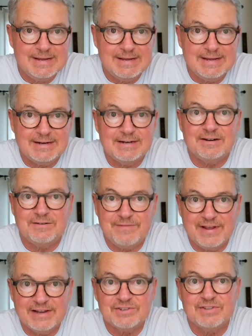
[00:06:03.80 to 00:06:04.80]
and it
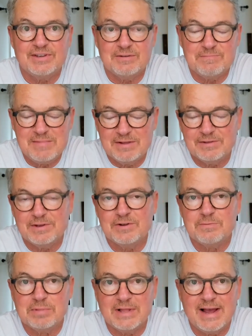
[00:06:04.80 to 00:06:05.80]
affects the
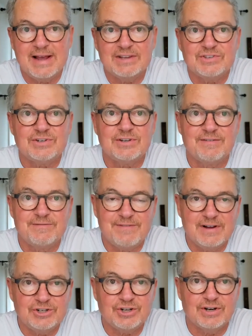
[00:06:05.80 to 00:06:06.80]
ameloblast
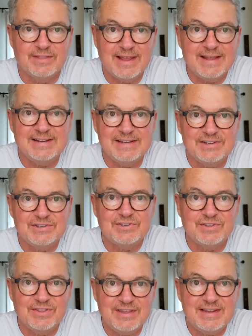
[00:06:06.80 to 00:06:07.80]
function. That is
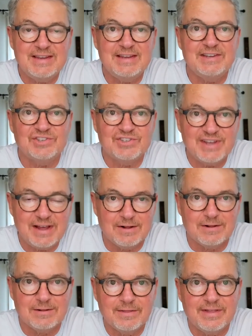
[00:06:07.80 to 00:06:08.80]
the
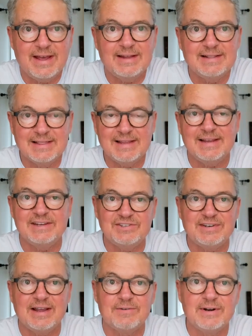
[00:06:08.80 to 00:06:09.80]
cell that lays
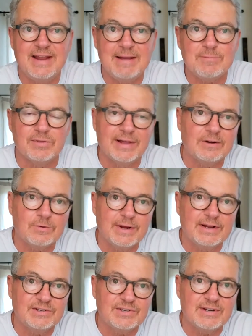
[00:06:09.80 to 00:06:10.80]
down enamel, that
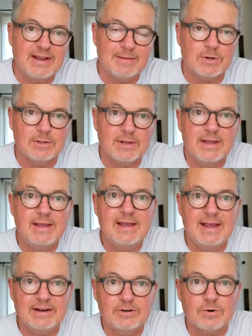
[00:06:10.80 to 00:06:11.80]
creates enamel
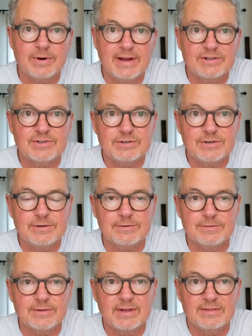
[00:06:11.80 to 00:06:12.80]
and creates a
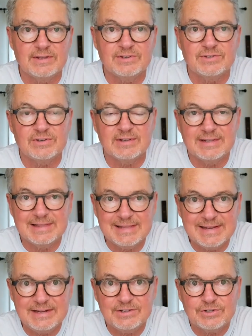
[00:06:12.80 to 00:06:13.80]
tooth. And this
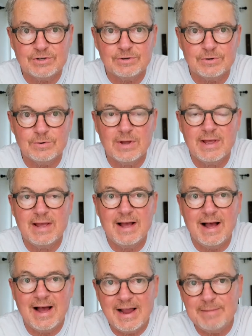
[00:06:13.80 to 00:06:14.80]
leads to
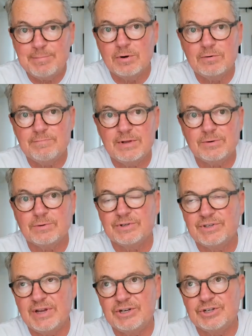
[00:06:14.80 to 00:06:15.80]

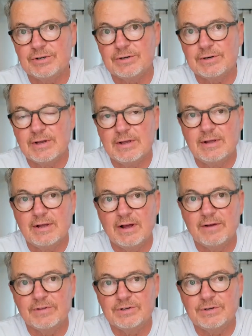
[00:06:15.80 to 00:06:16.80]
hypomineralization
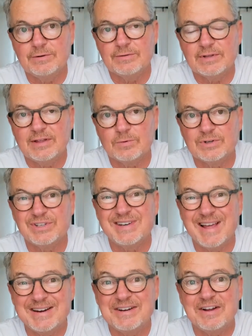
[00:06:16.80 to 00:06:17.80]
of the tooth. In other words,
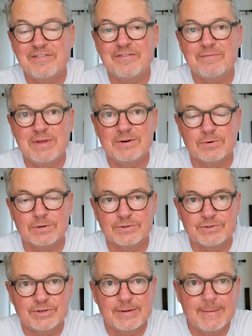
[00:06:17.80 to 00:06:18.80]
not enough
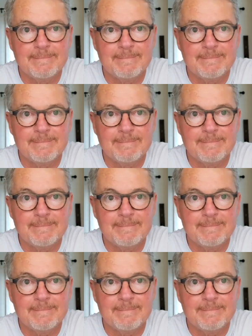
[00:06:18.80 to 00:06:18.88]
minerals.